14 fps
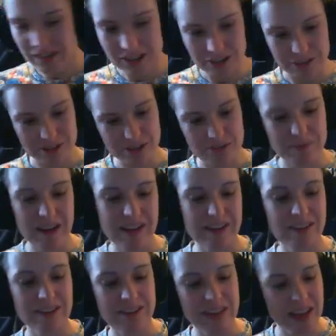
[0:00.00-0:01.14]
It's because back in
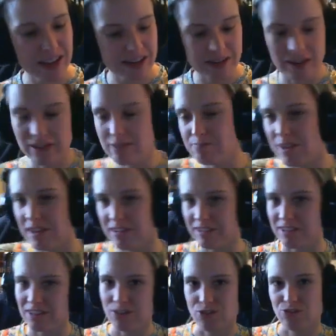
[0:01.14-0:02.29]
the day, in like base
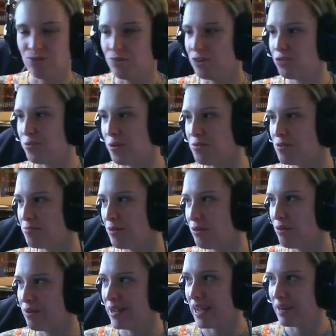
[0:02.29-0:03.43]
set, the strongest Pokemon
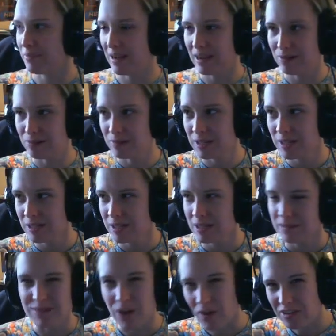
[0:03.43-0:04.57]
only had about
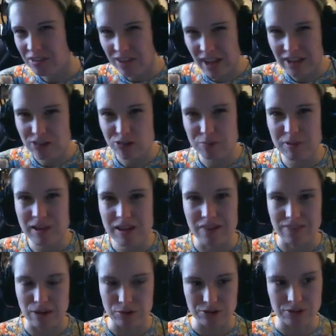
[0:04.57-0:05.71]
90 HP, and
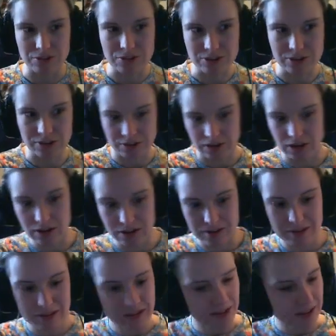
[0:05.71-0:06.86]
that was considered a lot.
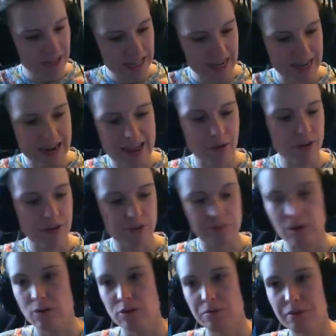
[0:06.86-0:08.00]
And now there's
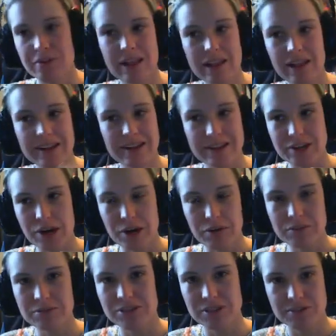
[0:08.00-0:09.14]
Pokemon that like can go
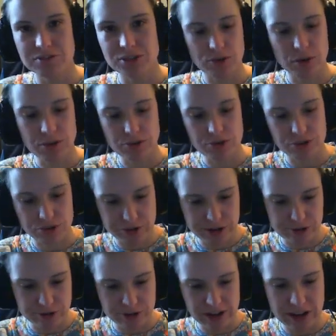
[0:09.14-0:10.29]
up to 200,
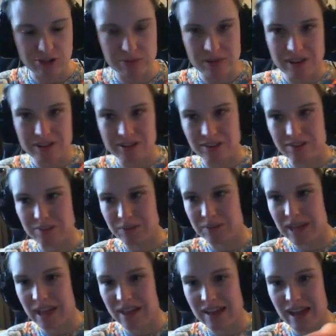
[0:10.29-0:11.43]
300 HP, so
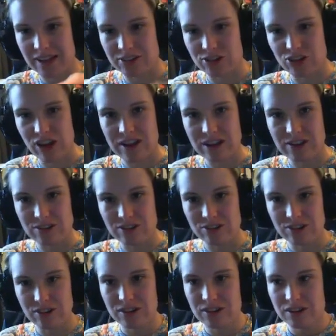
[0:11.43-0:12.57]
yeah, they had to change
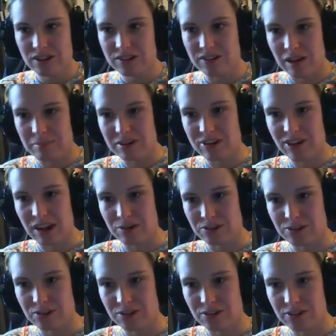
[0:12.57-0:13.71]
damage
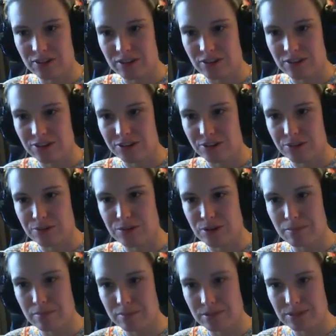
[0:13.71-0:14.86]
counters into
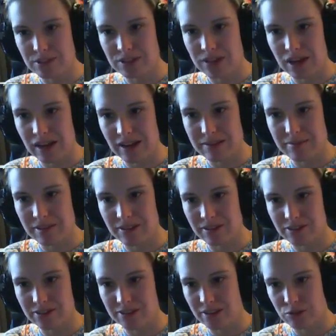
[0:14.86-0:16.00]
numbered die
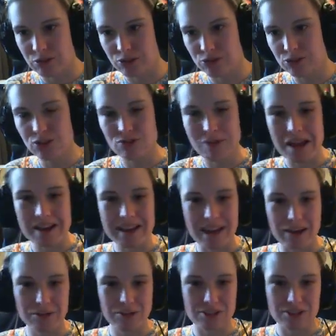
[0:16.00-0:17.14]
because there were just too many
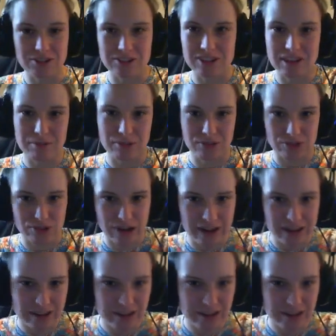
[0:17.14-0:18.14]
counters on the table to track.